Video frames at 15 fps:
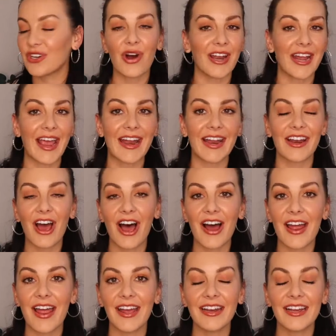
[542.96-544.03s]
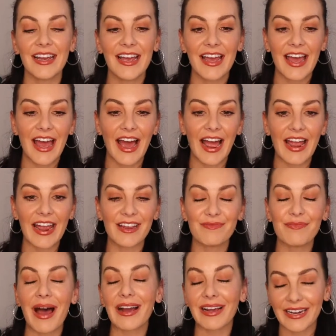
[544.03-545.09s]
gone ahead and hired a
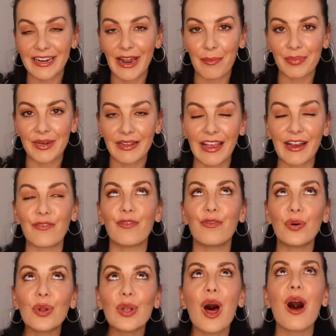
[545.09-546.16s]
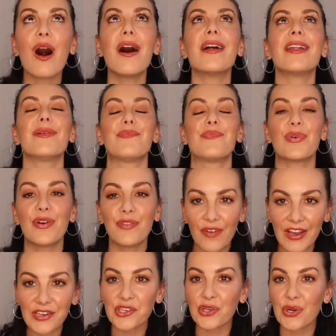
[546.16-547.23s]
marketing company, like a full-on
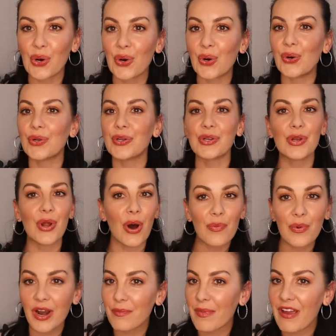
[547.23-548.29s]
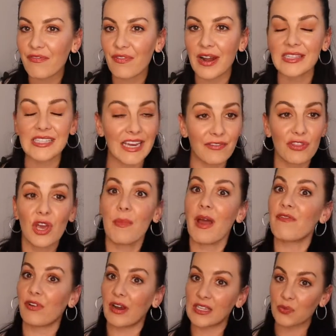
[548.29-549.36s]
professional, not one of my friends. Even though my
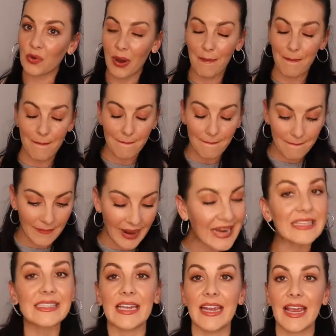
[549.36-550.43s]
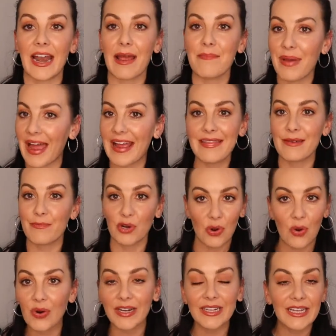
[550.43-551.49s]
friends were amazing and I paid them
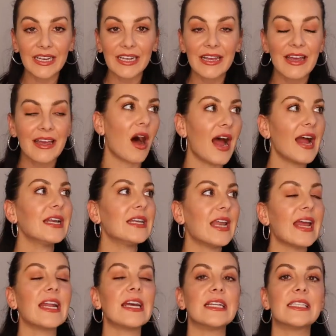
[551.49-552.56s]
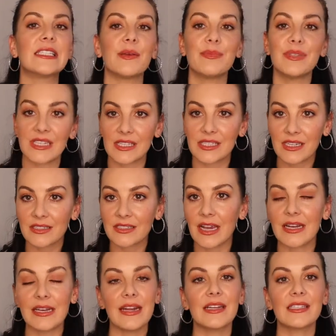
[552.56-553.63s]
accordingly, I needed some distance.
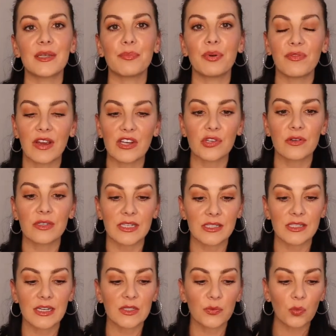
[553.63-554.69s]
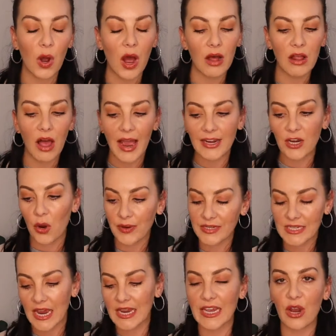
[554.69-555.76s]
I needed some professional distance while I go and
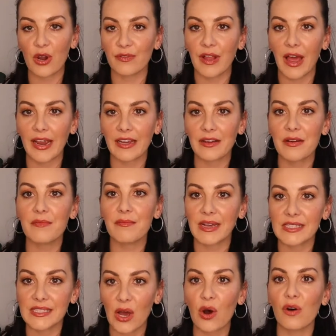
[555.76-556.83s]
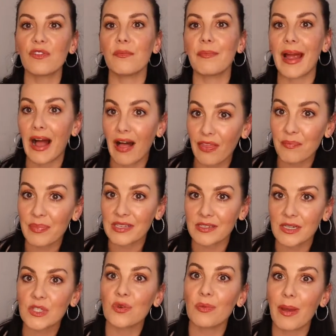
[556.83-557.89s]
take care of like myself, my other
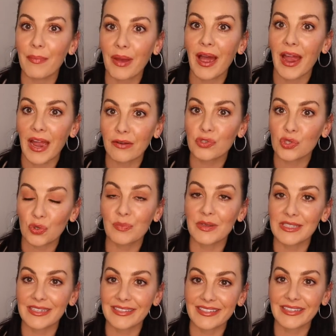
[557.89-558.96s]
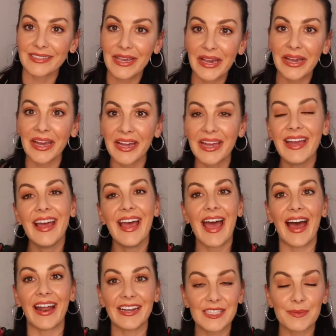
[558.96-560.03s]
business. Remember, I have two businesses
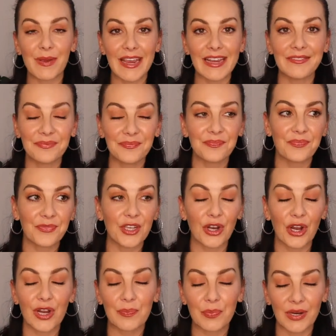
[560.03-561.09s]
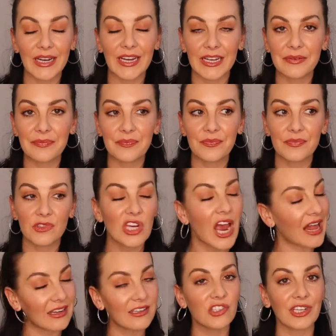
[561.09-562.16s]
and it's been, you know, a pretty
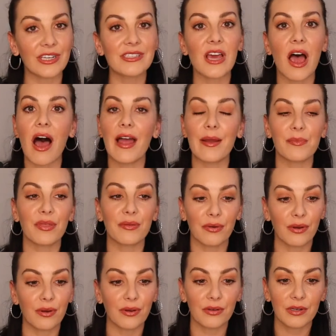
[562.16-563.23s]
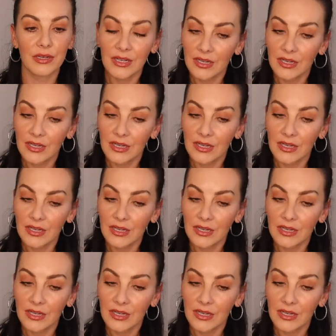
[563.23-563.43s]
challenging time through